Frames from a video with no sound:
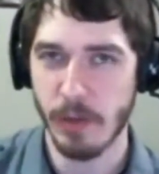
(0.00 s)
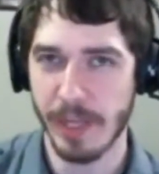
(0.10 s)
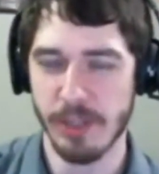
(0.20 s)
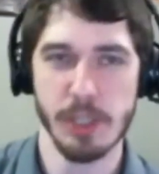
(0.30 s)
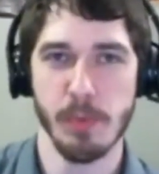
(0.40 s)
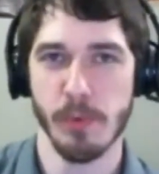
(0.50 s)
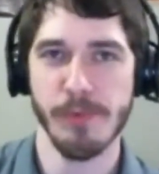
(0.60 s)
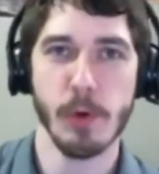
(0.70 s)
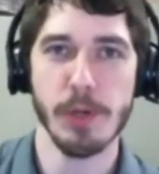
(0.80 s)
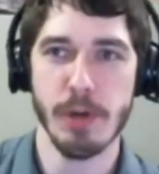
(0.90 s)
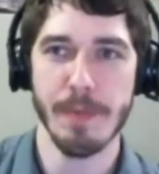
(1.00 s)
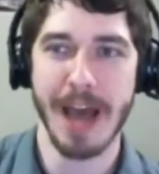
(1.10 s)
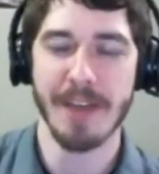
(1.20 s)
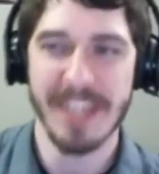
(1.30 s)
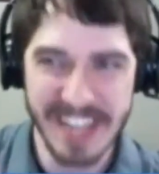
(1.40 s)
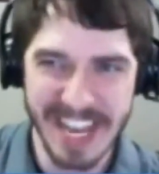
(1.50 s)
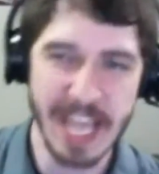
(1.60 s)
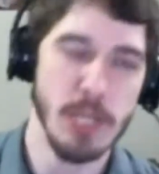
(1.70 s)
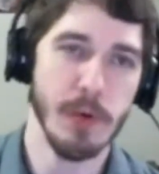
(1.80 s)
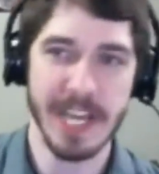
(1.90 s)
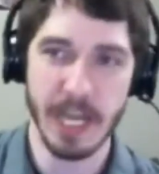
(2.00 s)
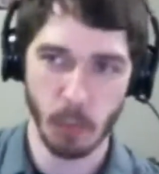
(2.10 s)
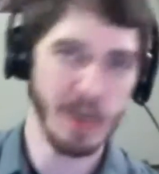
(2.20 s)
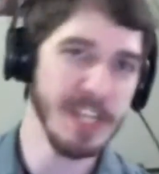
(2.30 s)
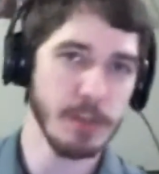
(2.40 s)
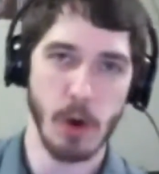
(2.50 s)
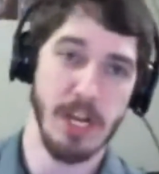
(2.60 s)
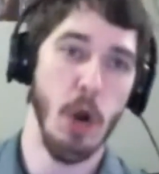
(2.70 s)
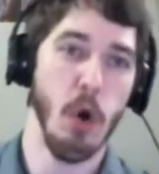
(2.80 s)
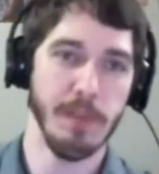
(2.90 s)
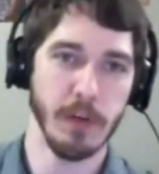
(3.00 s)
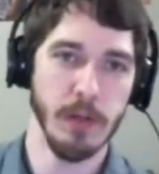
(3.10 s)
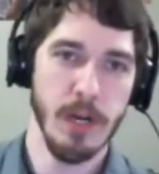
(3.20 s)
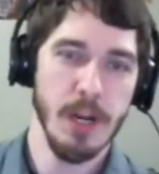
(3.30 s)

like just before you come out of it, to hit you again and restart it over.